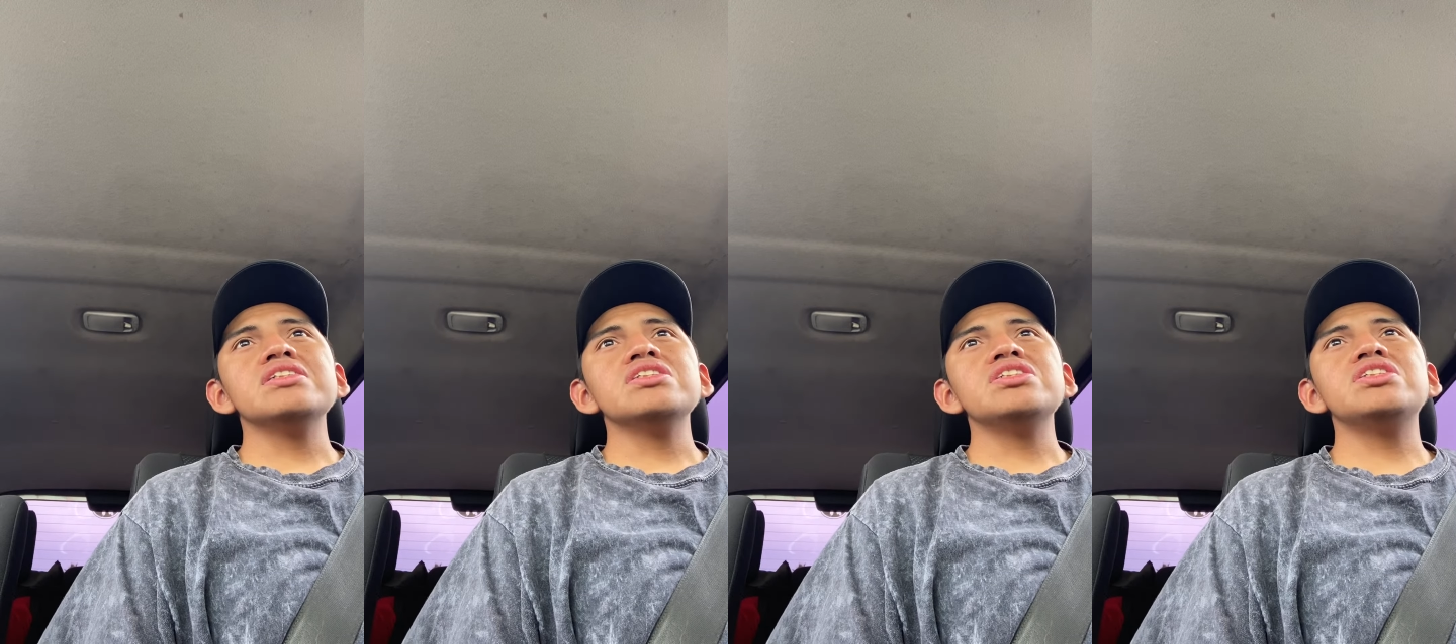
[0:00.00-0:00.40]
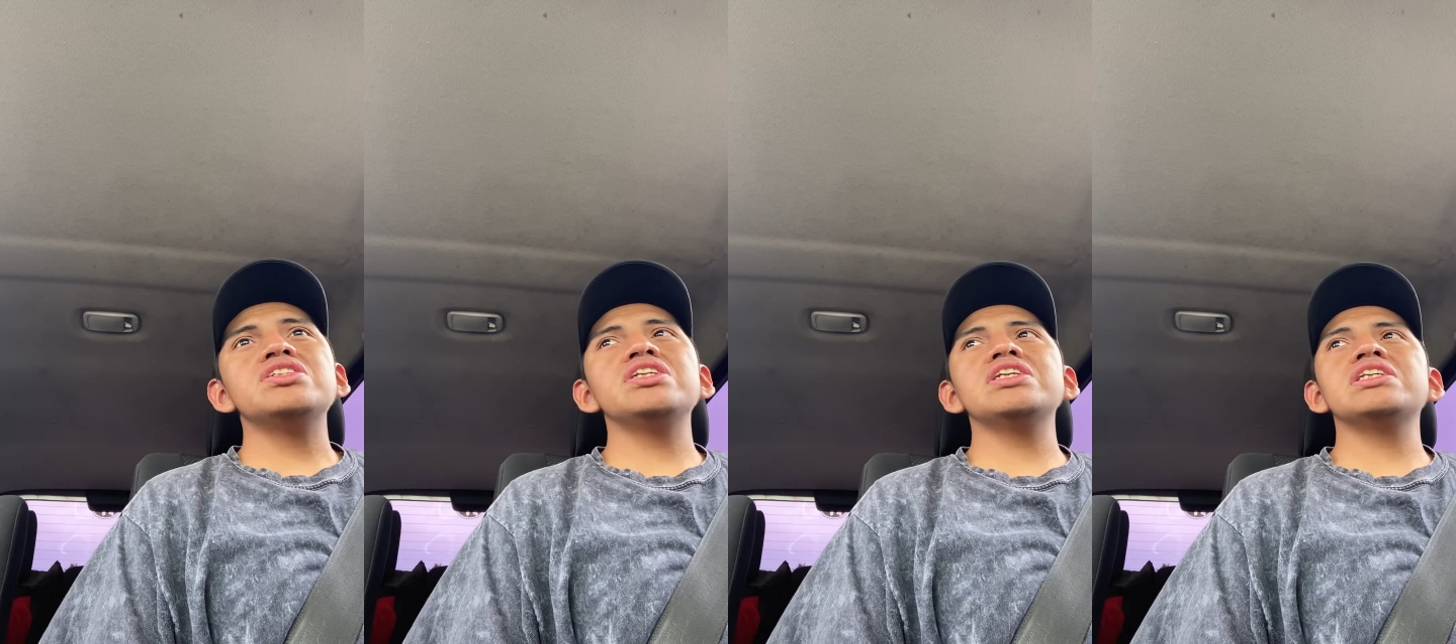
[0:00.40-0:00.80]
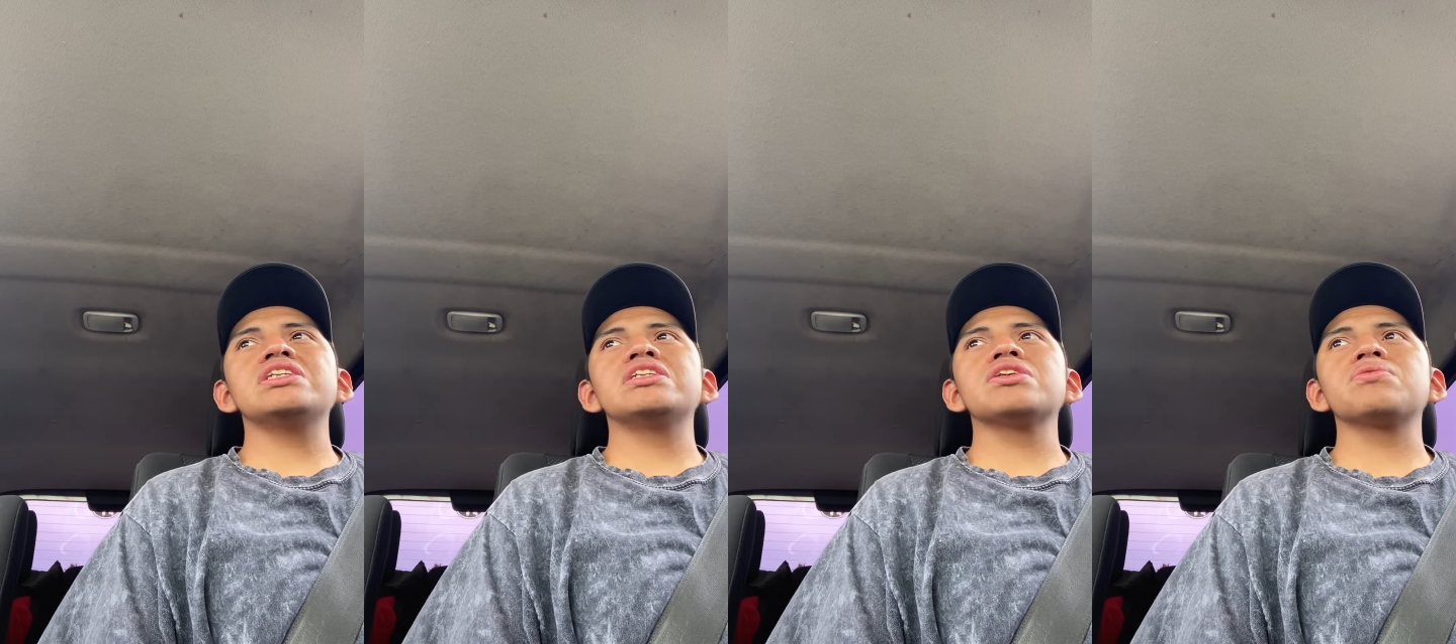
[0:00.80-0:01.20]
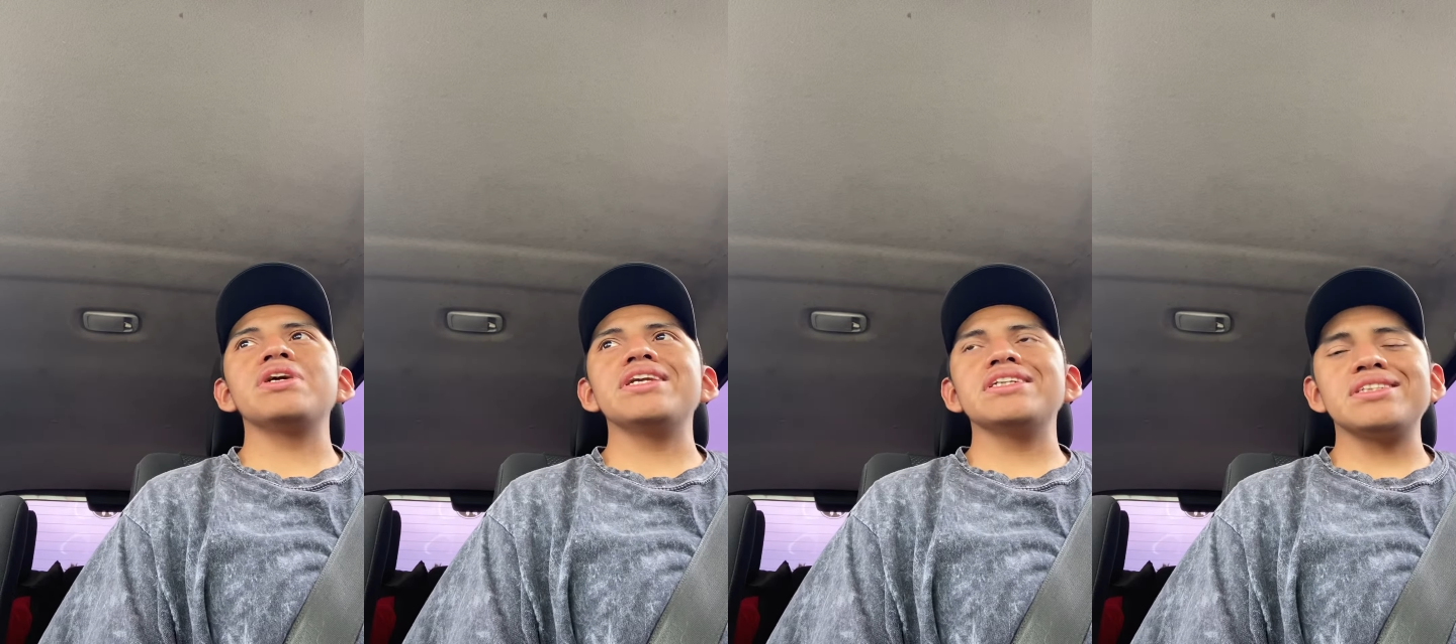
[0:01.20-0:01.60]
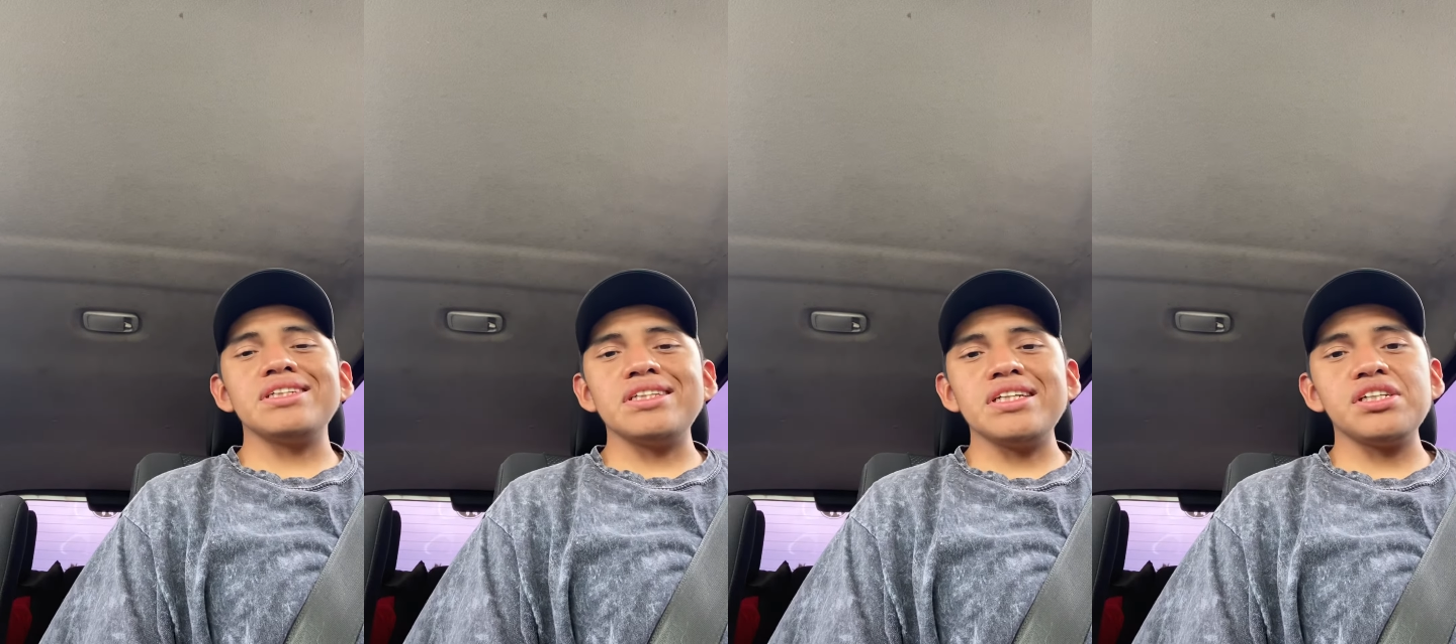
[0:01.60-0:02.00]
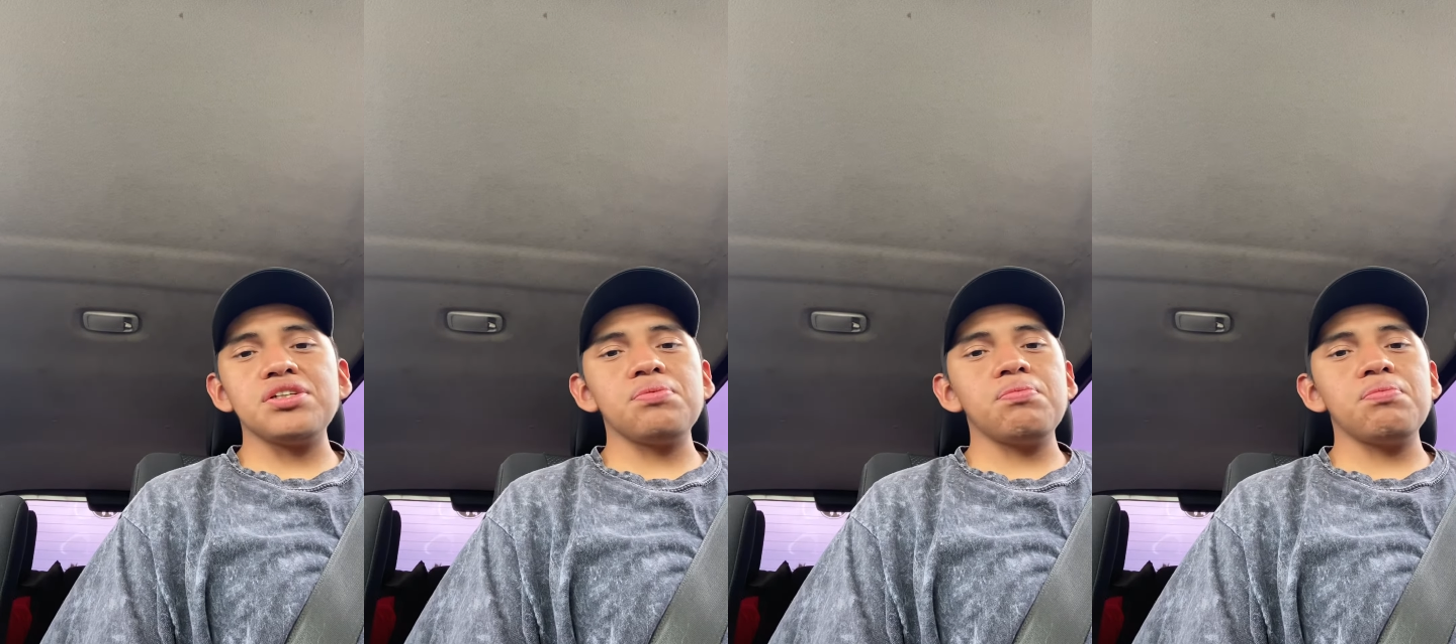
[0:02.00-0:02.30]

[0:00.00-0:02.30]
seeing the greatness in this